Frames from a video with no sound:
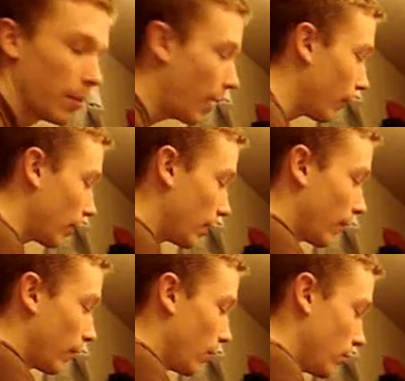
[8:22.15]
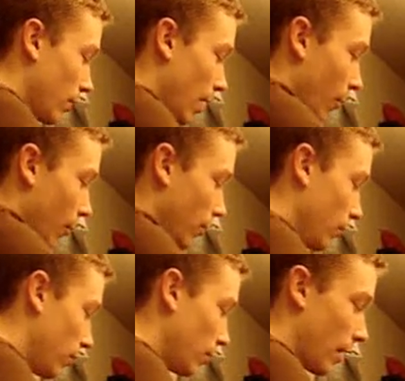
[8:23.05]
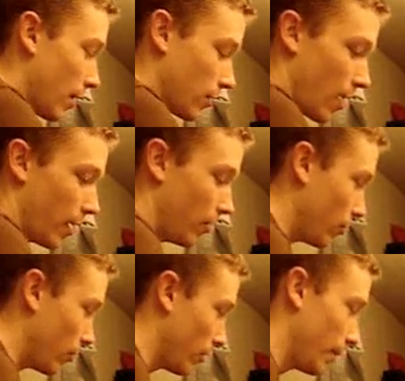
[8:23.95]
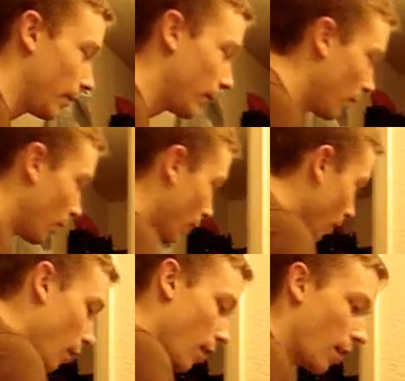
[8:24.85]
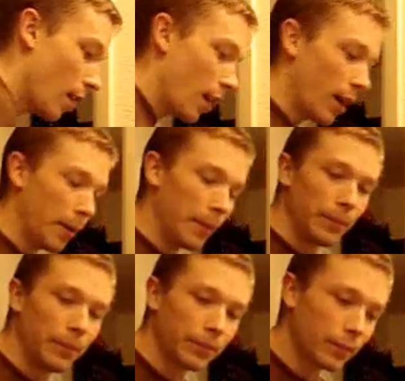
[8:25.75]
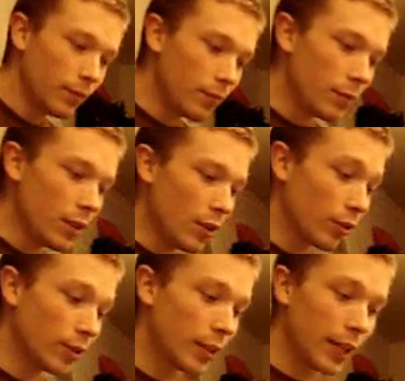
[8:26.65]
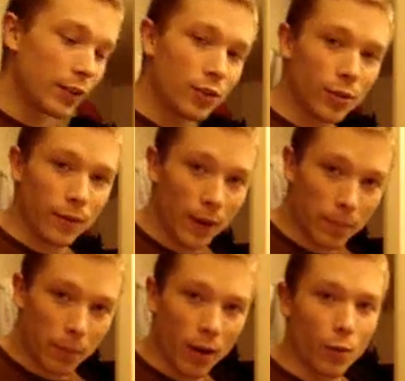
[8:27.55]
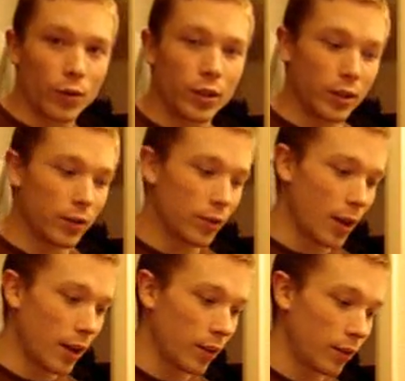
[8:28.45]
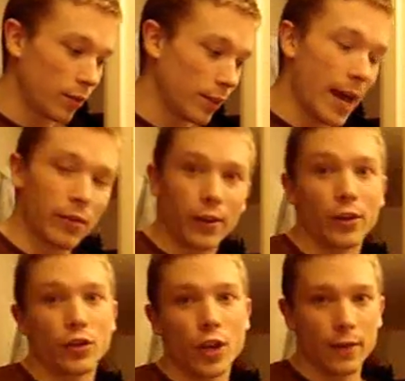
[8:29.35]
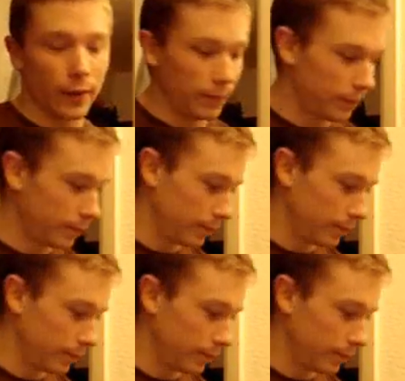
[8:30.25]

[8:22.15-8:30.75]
I rarely ever use it. I always use the leather side usually. So let's get to the fun part, which is lathering and shaving.